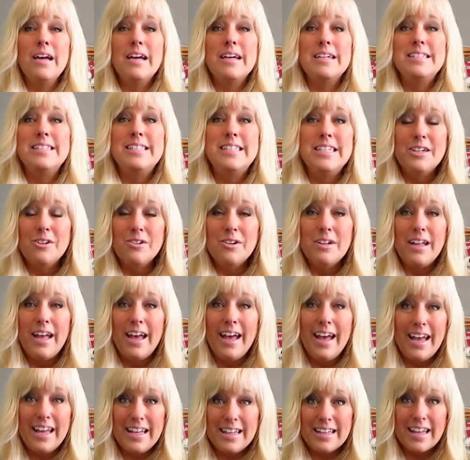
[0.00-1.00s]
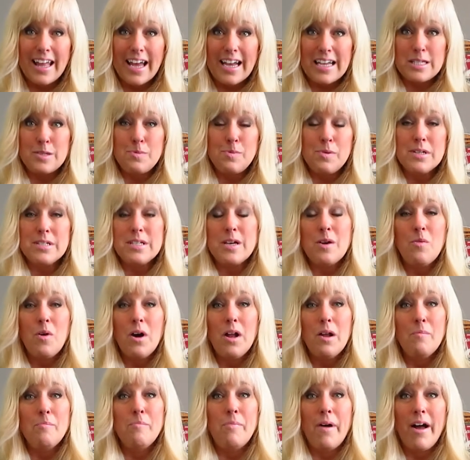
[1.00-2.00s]
like a deer in the headlights because I
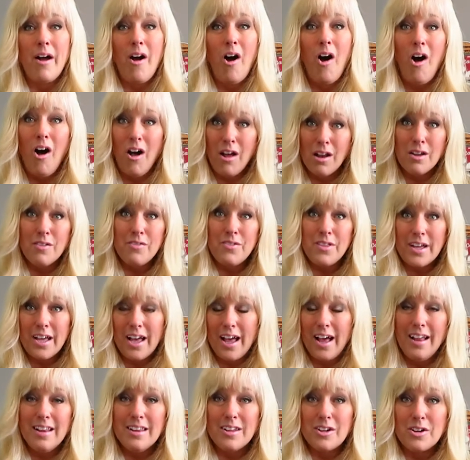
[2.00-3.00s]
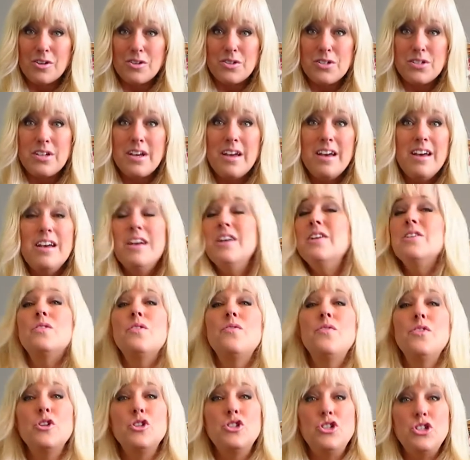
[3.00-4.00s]
want to buy all of the colors. So
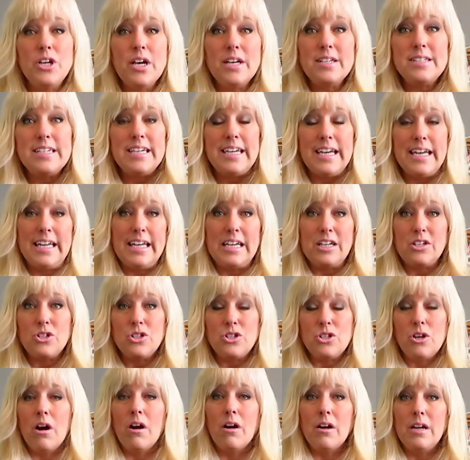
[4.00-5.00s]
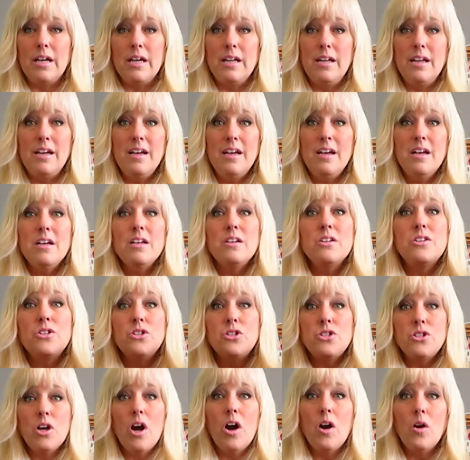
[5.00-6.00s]
if you're just getting started,
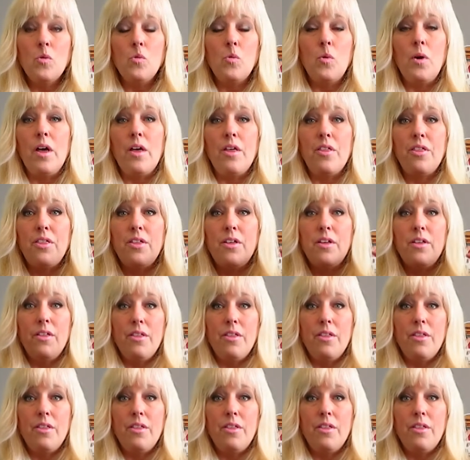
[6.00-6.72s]
start with